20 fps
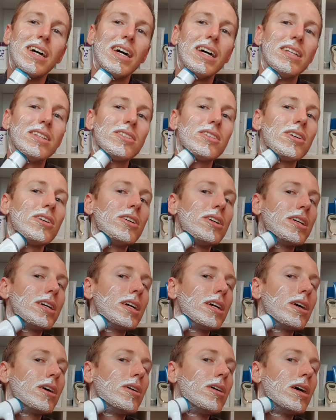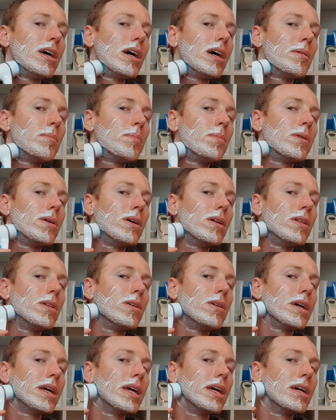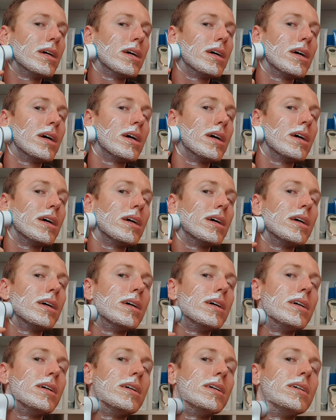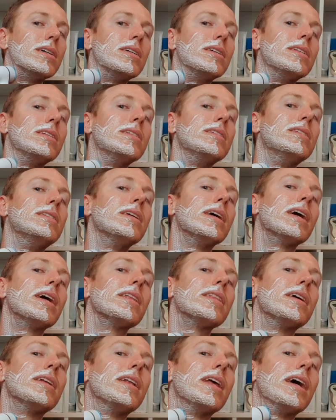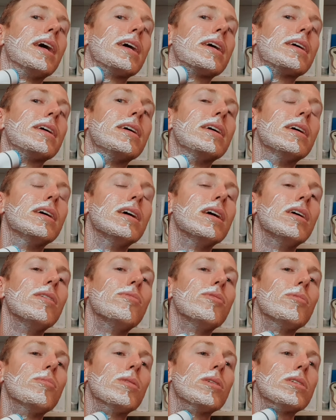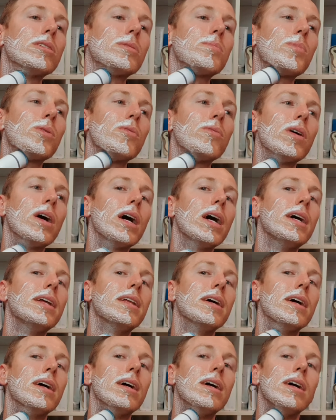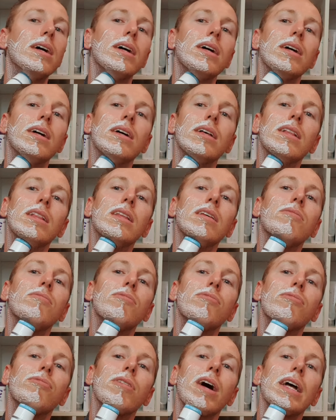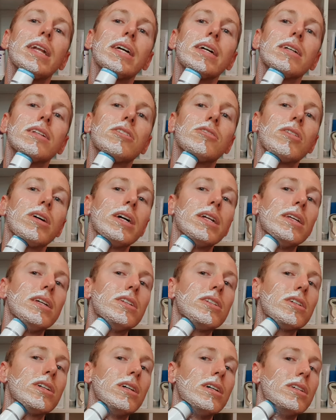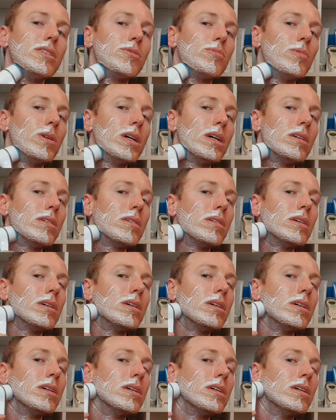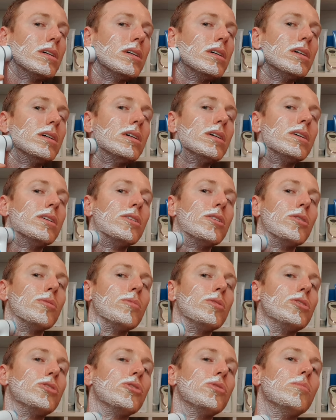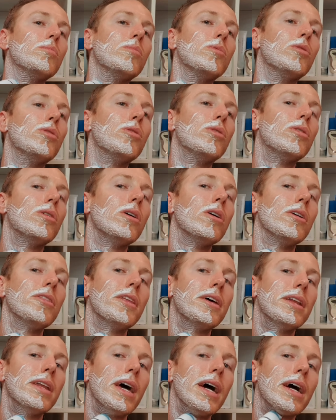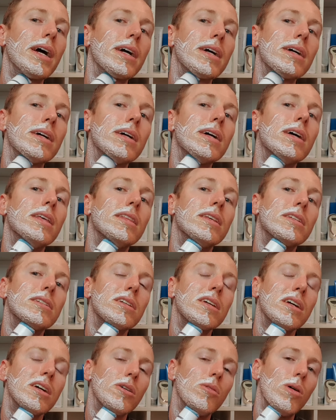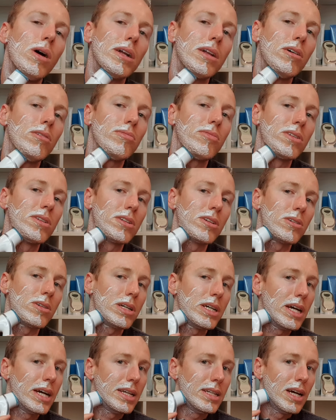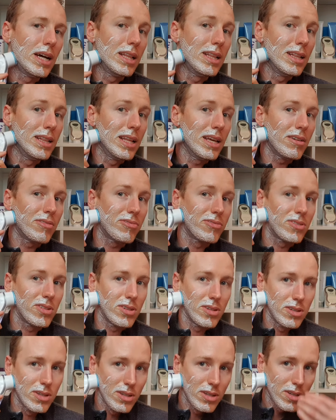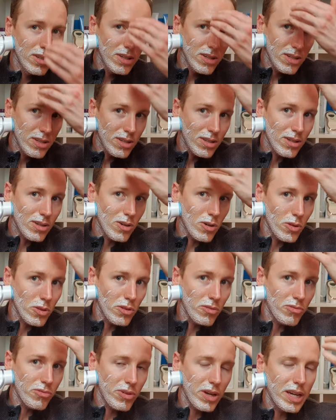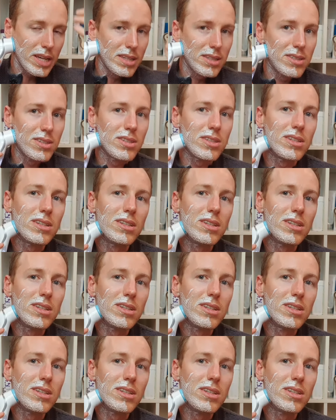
And so you can go up along here, down the neck. If you wanted to provide a lymphatic drainage as well, you would do more on the neck. And this can quite often create a lift on the face.